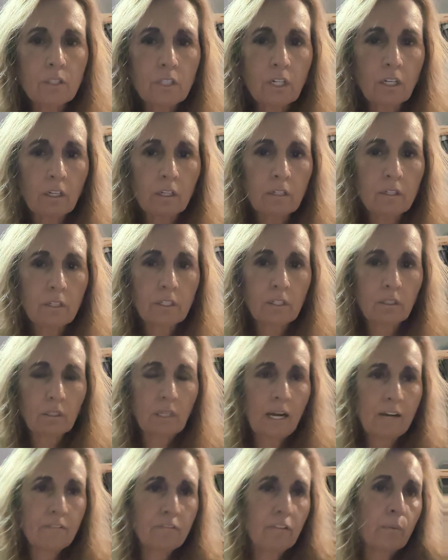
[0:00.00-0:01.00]
turn your
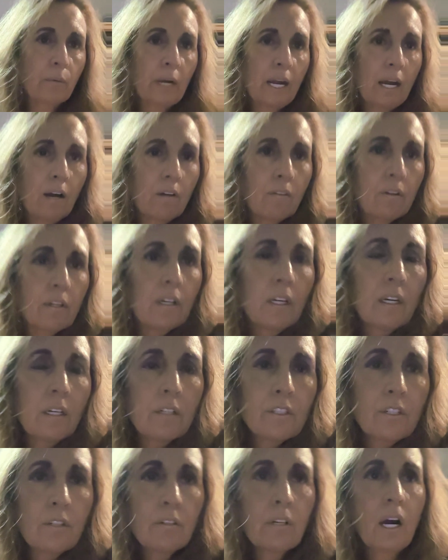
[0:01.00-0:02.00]
life around.
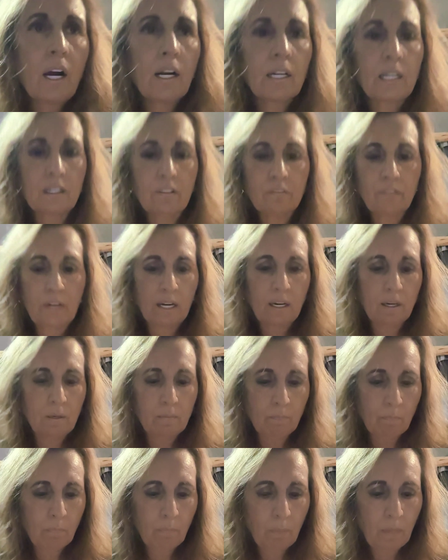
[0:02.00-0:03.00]
Do not give
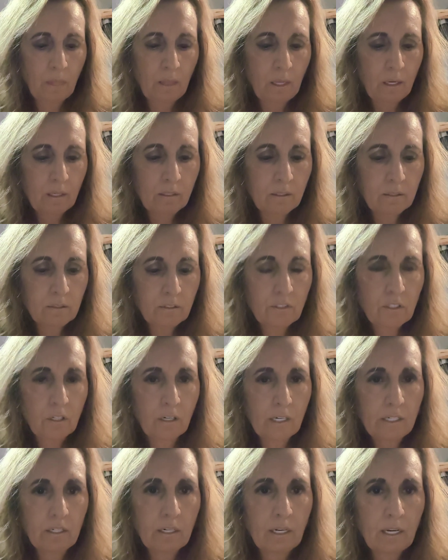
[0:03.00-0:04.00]
up.
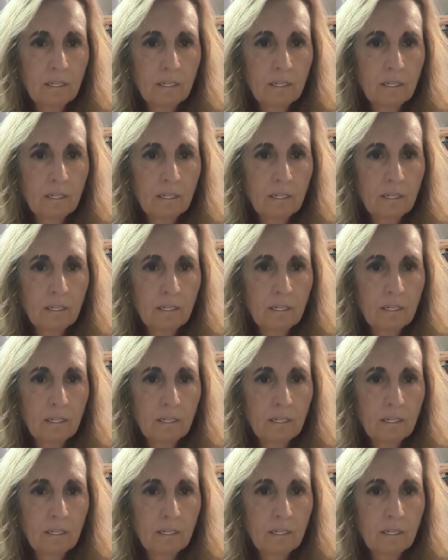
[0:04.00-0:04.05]
Sorry, you